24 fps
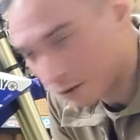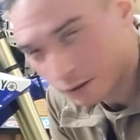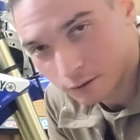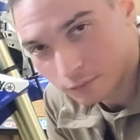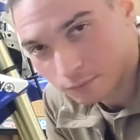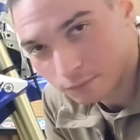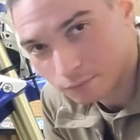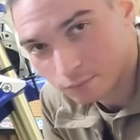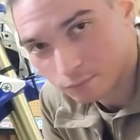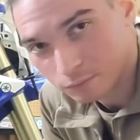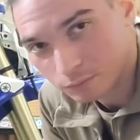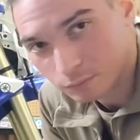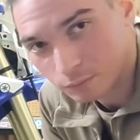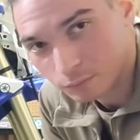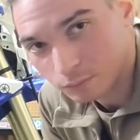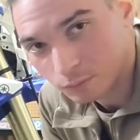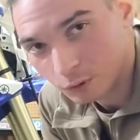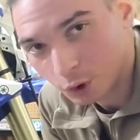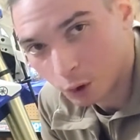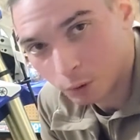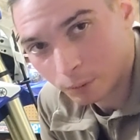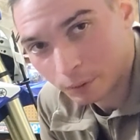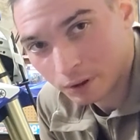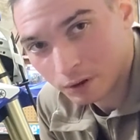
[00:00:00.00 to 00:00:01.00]
an
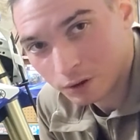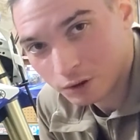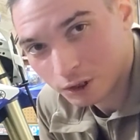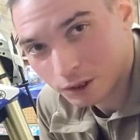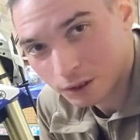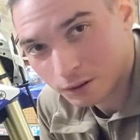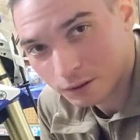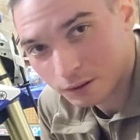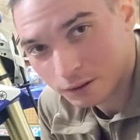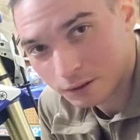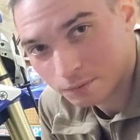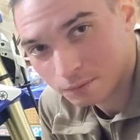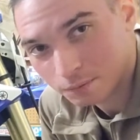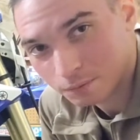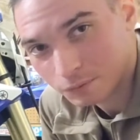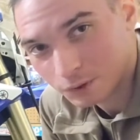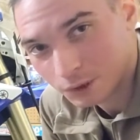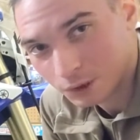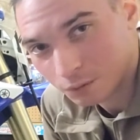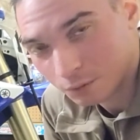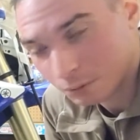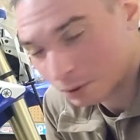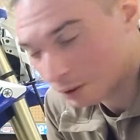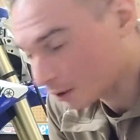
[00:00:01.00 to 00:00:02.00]
O-ring chain, it's
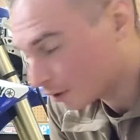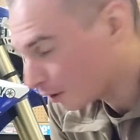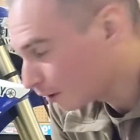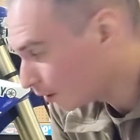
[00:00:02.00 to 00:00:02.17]
gonna work.